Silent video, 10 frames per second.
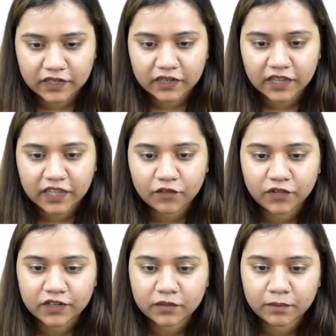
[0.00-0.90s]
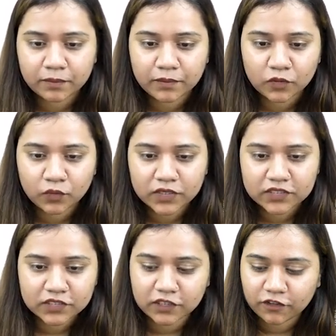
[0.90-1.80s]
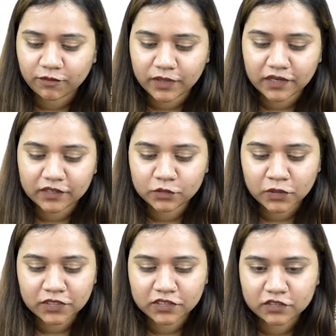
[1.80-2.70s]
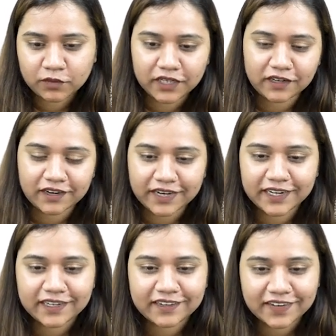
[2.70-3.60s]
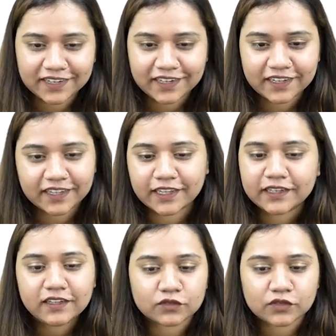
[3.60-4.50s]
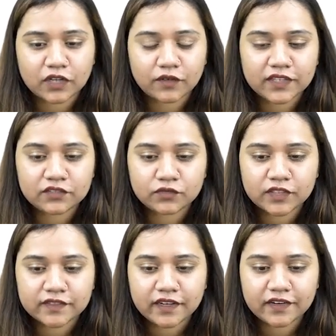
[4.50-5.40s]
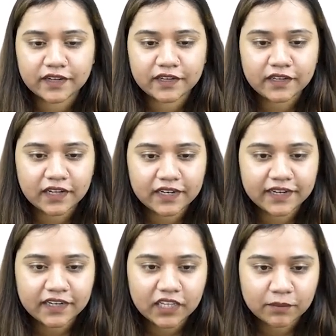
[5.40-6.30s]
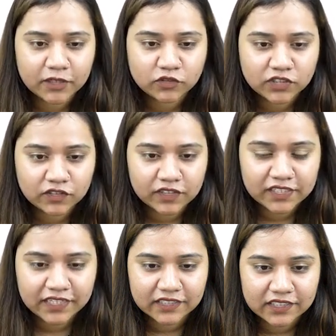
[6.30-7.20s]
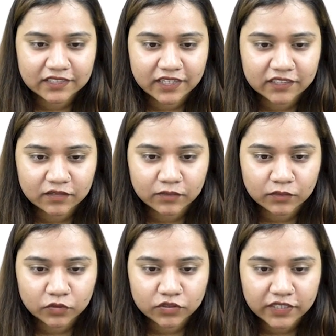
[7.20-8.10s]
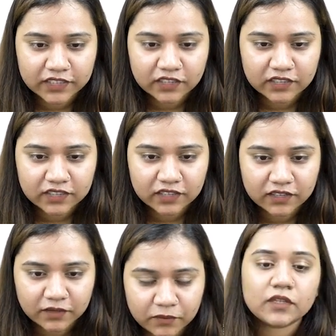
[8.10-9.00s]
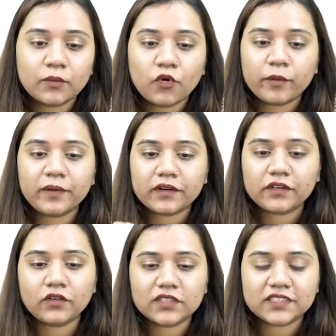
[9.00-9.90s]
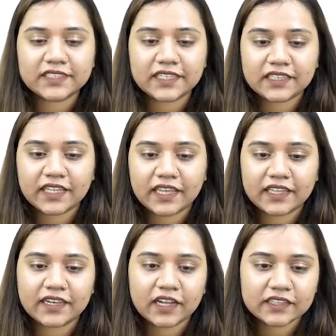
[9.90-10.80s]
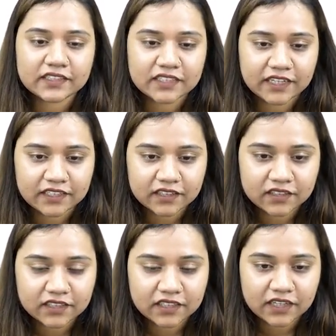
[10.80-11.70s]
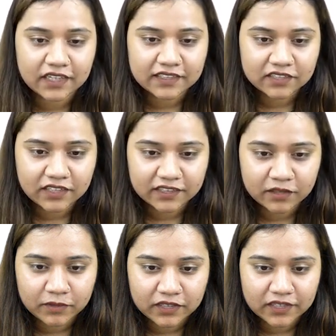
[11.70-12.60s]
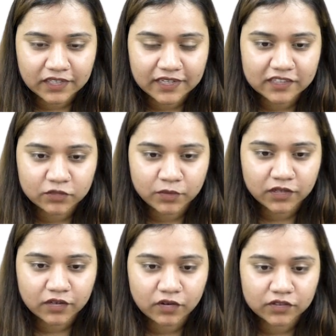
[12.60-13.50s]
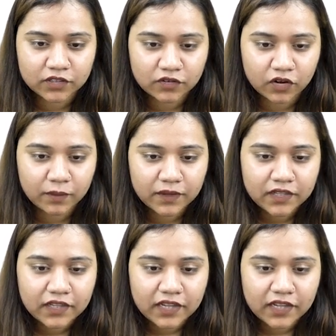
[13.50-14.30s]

And I have written blue instead of blur, so I'll just make it white and run it again. So now as soon as I'll run it, I'll get an image which looks like this, that mostly the more blur you see in the area at the center, then a little less blur on the top